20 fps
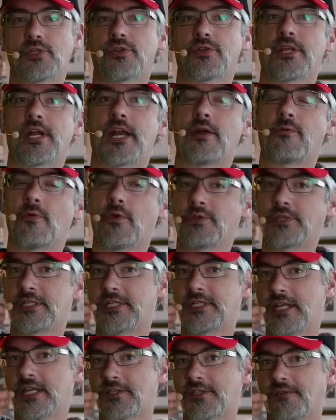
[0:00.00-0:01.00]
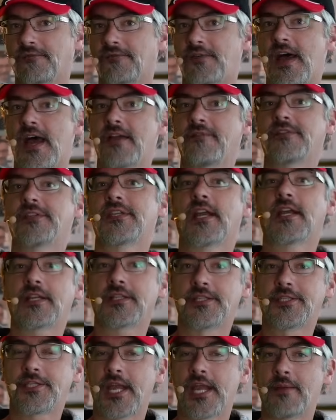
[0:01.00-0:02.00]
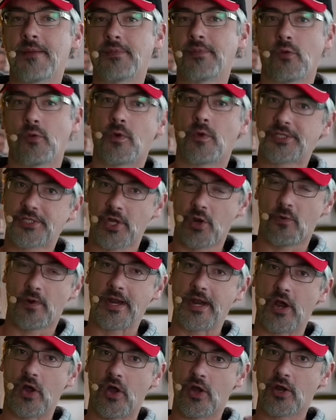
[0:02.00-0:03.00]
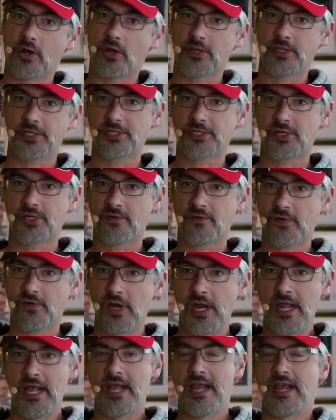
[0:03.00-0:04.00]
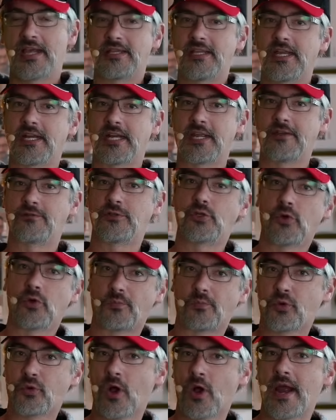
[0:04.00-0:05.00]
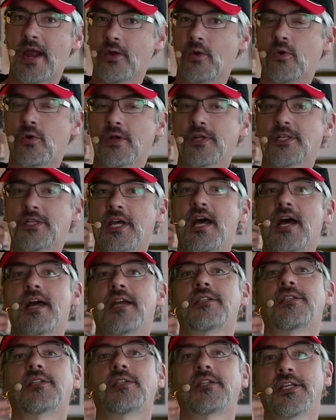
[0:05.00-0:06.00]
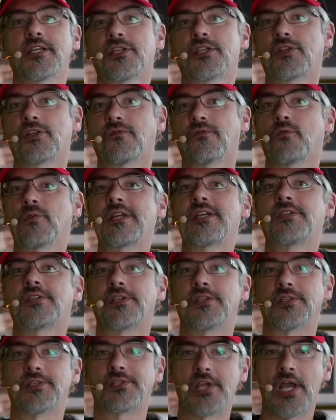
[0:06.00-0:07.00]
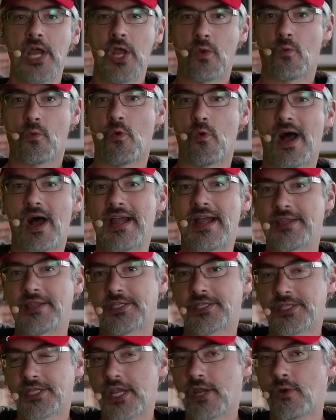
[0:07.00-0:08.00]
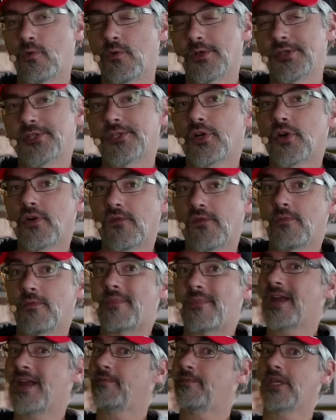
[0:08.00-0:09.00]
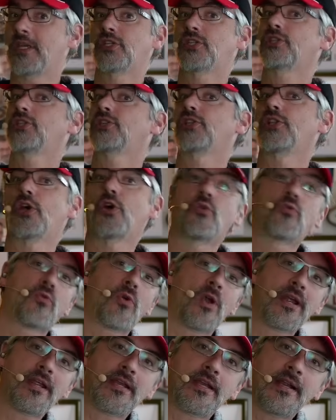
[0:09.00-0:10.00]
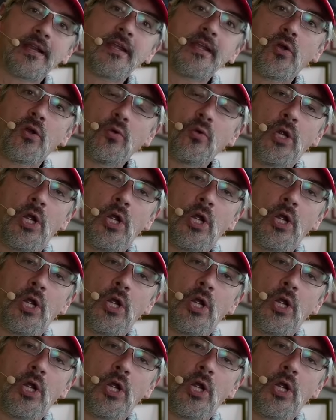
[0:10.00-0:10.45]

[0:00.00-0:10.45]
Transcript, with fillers: that I wrote that takes a five second sample of what's going on on the server and then gives you a prioritized list of reasons why the SQL server might be slow right now.